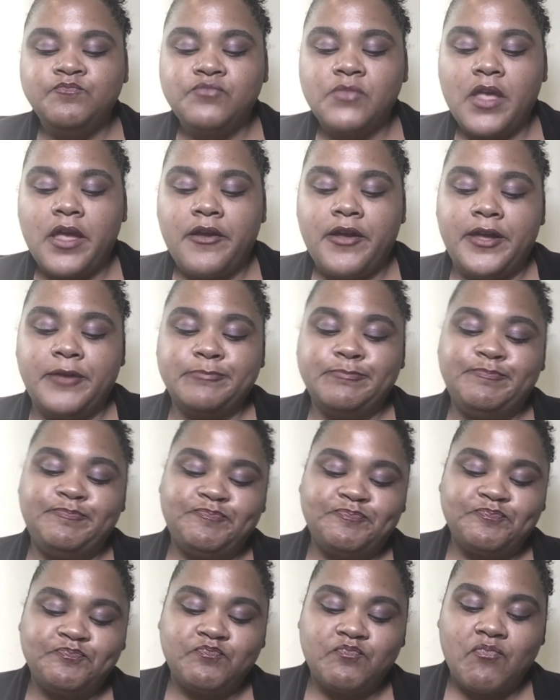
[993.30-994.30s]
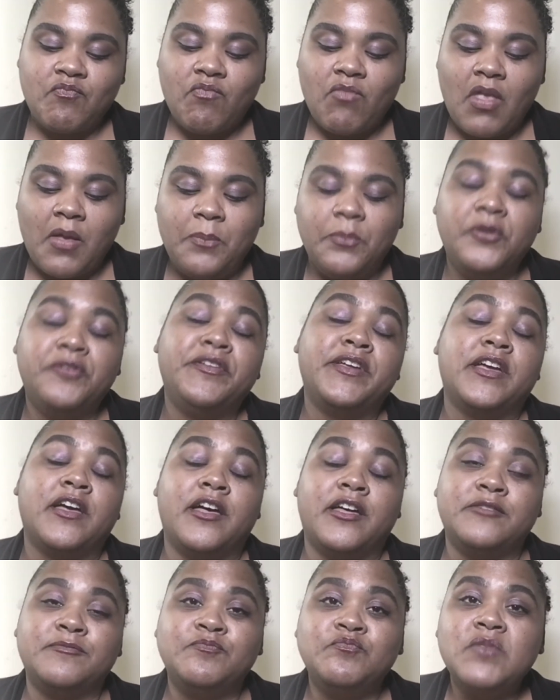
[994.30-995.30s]
All right. Moving
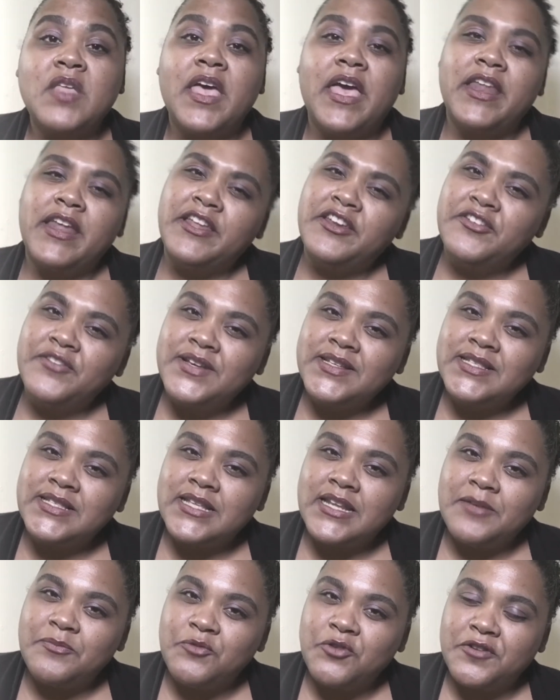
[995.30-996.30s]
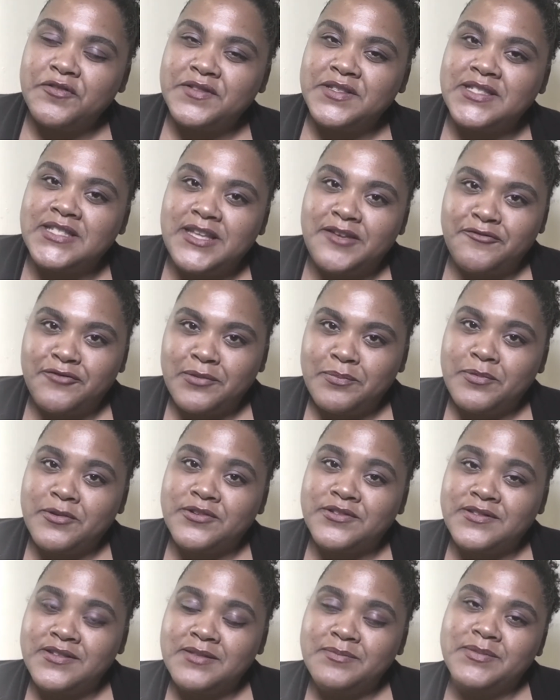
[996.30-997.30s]
on. And I know I said I'm more of a savory
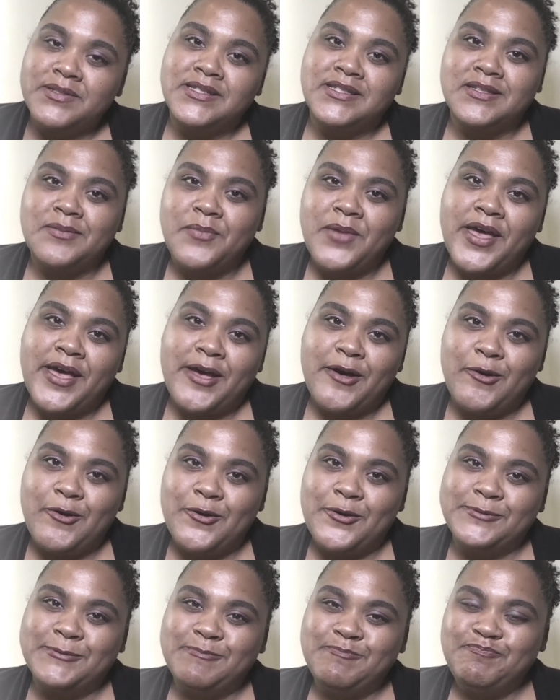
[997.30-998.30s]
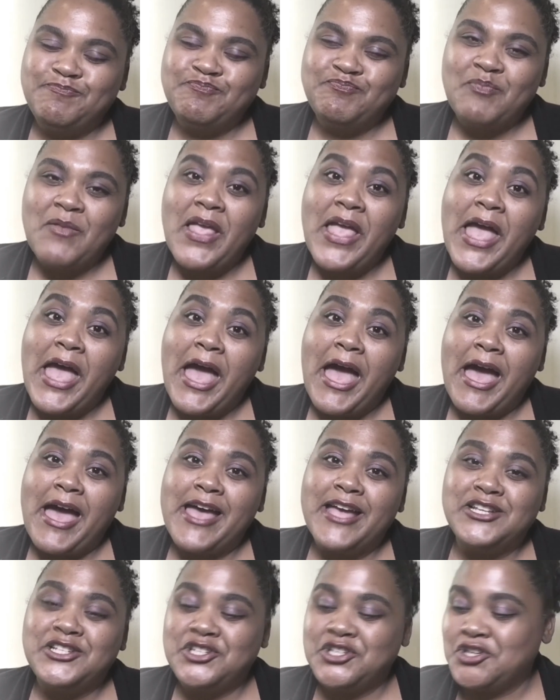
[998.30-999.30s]
person, but somehow
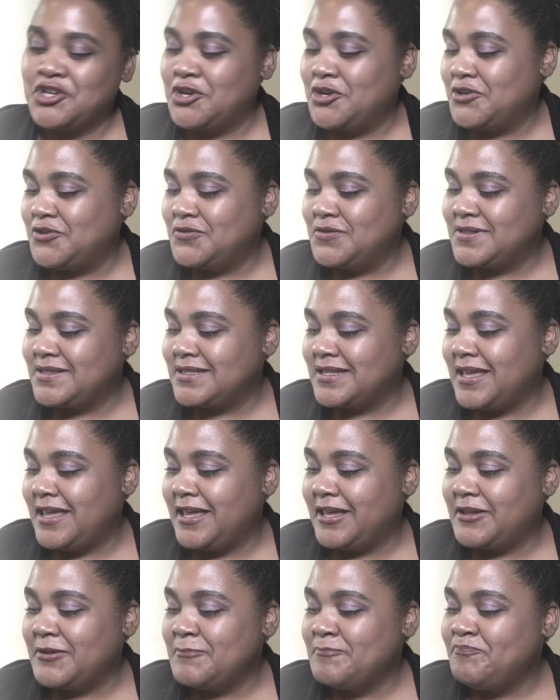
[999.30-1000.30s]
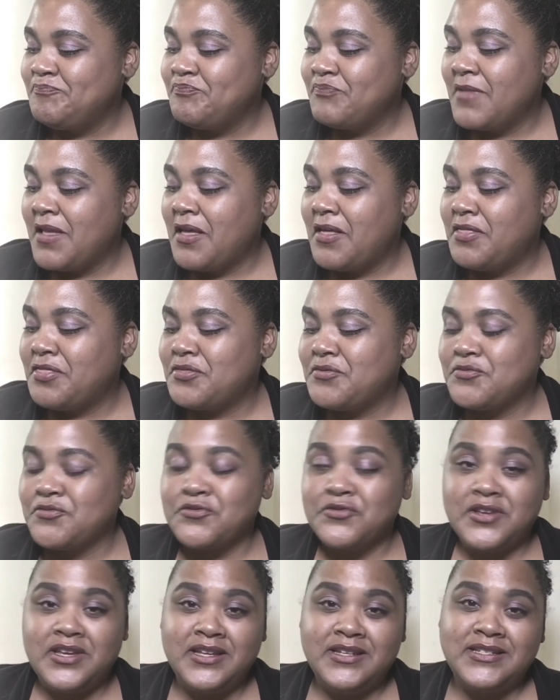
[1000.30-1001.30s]
I chose like
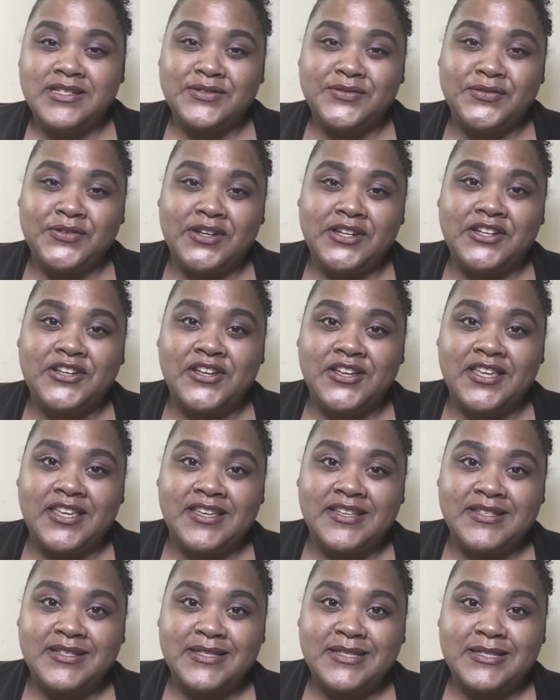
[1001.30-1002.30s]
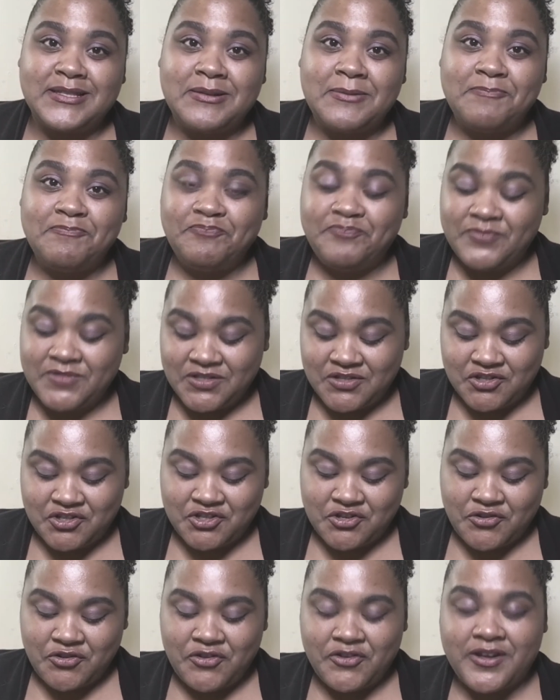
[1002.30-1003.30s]
3 different cookies to
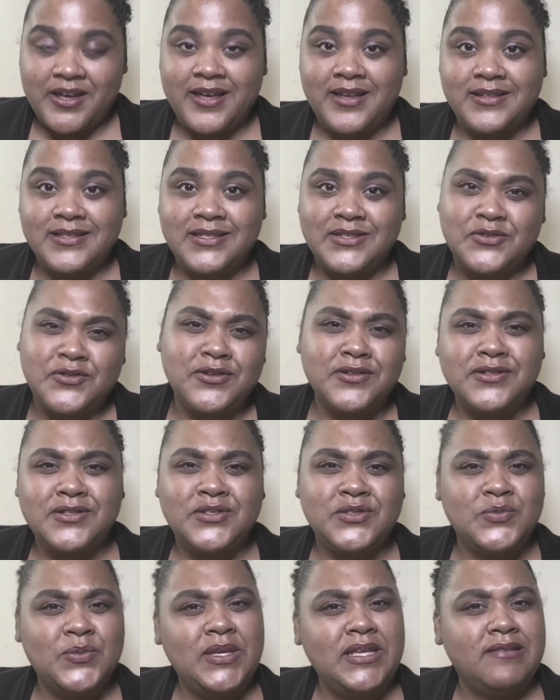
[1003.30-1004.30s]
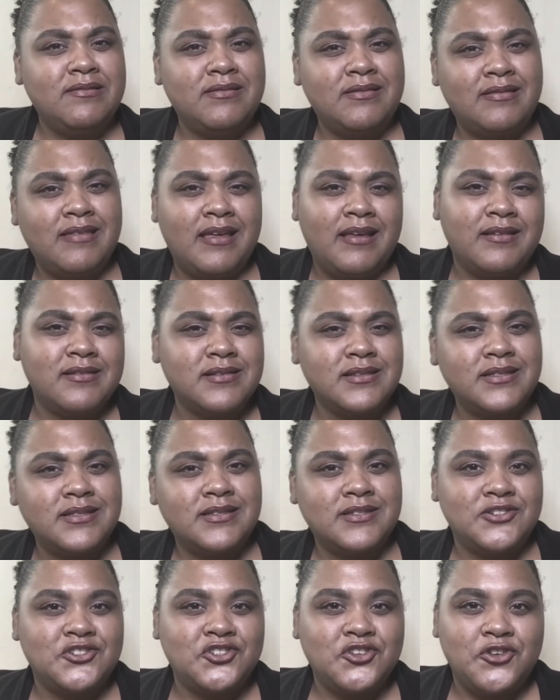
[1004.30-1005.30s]
show you guys, or sweet things
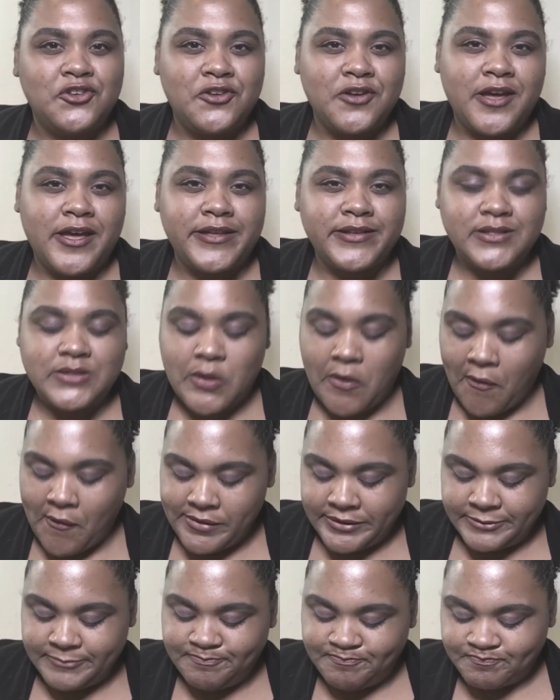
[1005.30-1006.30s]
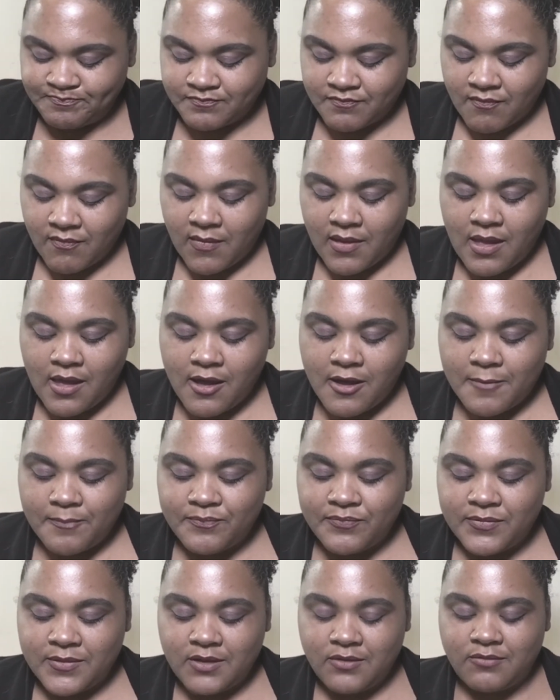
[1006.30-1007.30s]
to show you guys.
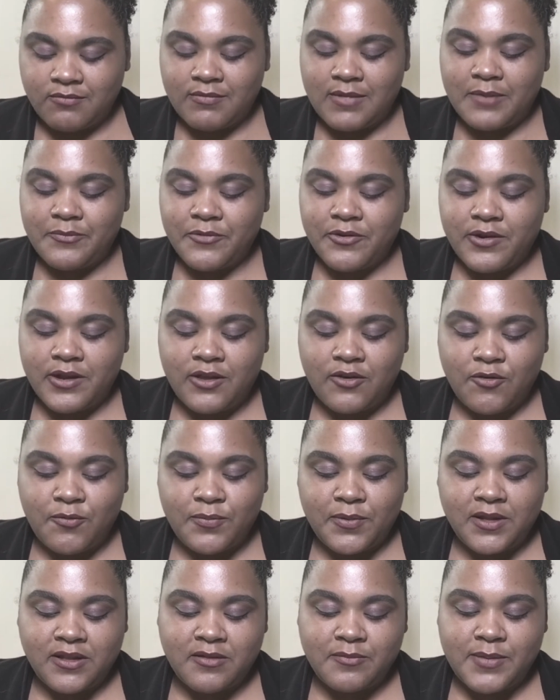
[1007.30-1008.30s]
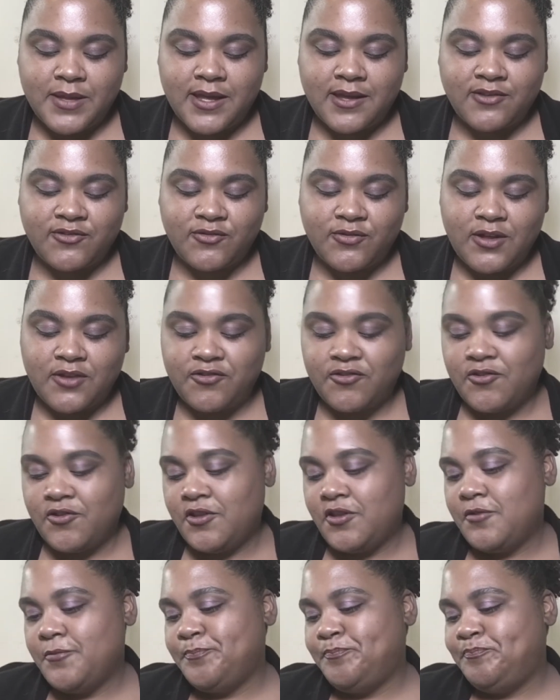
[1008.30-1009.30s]
Oh, I'm already opening the package without showing you.